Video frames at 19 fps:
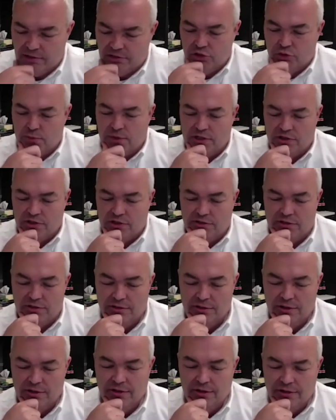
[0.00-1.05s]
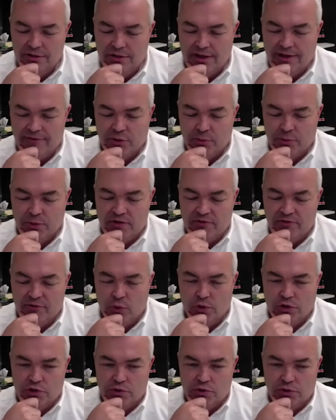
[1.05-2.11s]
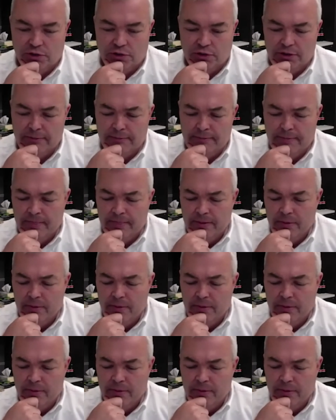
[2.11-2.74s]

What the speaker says: as you mentioned, and have somebody force you to learn.